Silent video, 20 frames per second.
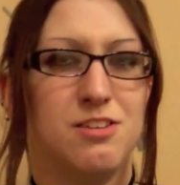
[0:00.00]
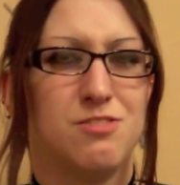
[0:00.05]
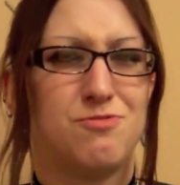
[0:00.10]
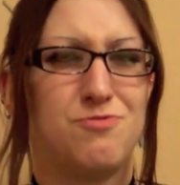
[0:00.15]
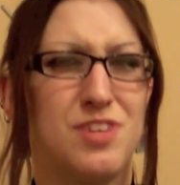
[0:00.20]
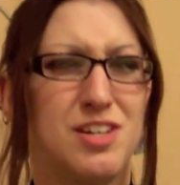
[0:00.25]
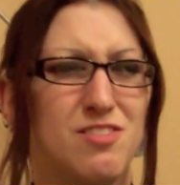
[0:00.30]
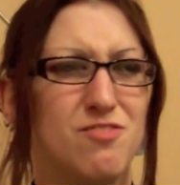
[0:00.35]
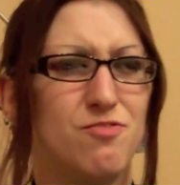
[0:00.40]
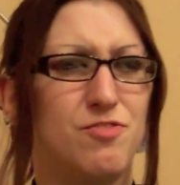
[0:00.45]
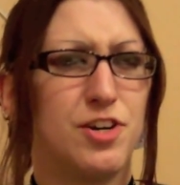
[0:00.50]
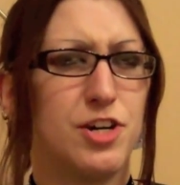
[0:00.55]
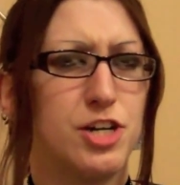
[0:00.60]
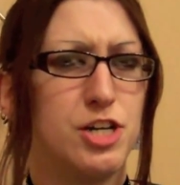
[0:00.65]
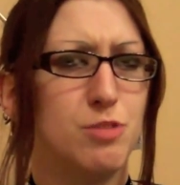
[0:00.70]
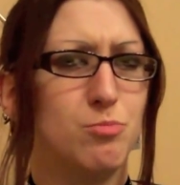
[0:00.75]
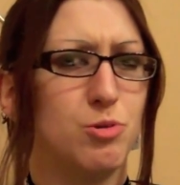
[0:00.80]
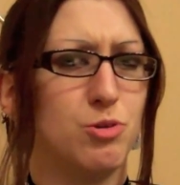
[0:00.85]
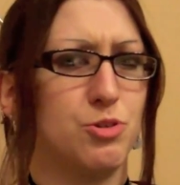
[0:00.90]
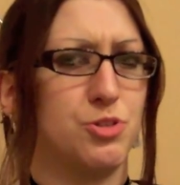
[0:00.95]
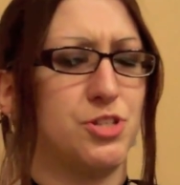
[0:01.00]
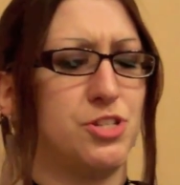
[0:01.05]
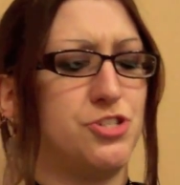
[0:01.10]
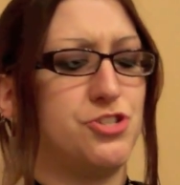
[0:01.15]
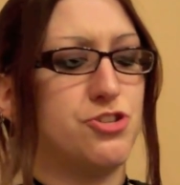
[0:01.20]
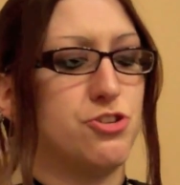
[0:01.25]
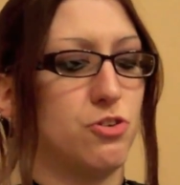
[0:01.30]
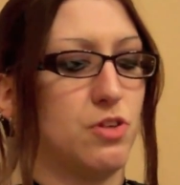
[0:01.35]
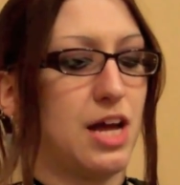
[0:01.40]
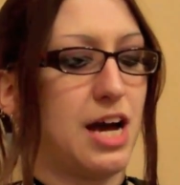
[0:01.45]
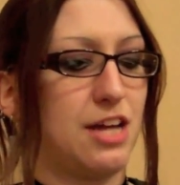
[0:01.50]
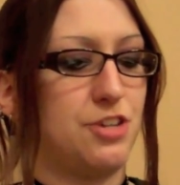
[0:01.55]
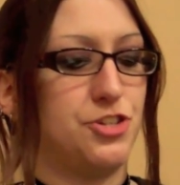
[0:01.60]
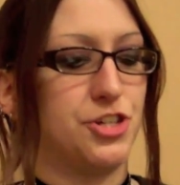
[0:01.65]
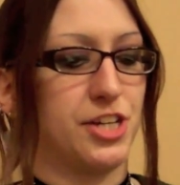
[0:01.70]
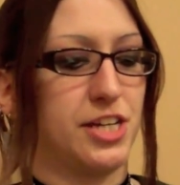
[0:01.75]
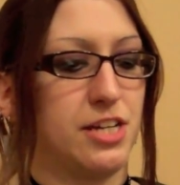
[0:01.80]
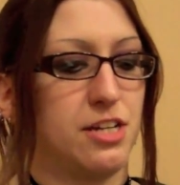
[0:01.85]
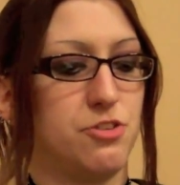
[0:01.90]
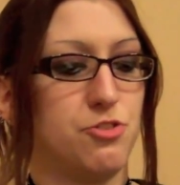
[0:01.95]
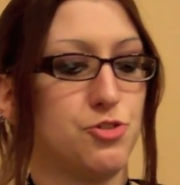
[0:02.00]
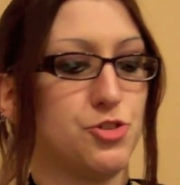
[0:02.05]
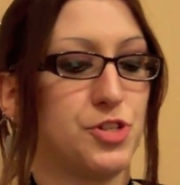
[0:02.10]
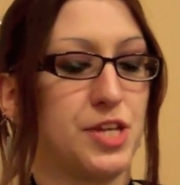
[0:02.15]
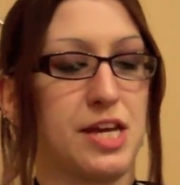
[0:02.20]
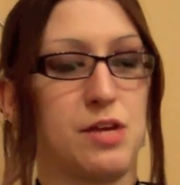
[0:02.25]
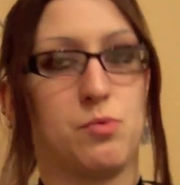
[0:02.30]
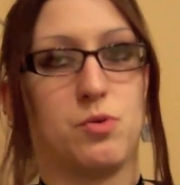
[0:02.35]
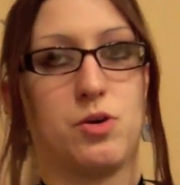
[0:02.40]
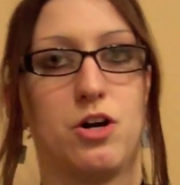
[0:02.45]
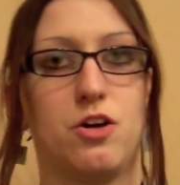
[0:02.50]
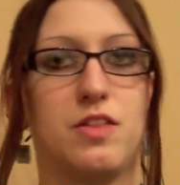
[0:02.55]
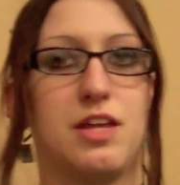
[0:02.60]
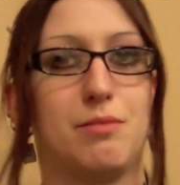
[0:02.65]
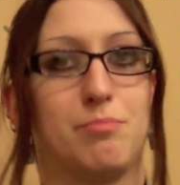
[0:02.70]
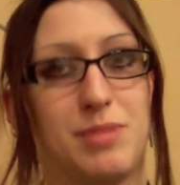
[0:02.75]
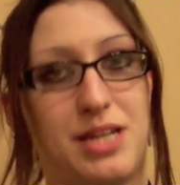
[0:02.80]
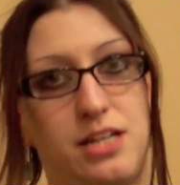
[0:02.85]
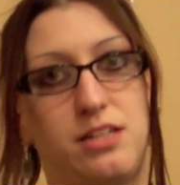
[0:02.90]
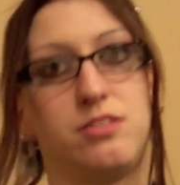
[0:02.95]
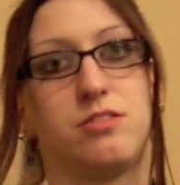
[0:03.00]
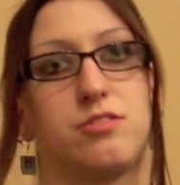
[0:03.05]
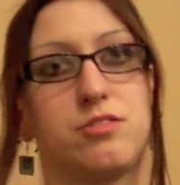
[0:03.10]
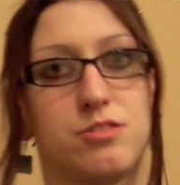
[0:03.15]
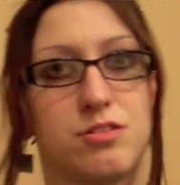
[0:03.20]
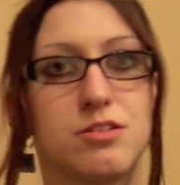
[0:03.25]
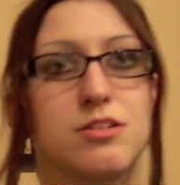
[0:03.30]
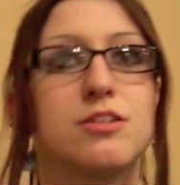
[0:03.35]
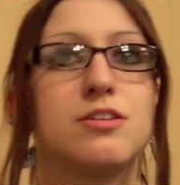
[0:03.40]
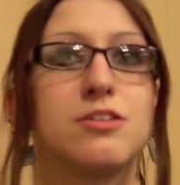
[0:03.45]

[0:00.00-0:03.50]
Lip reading: fit variables into your logic and understand what all that means.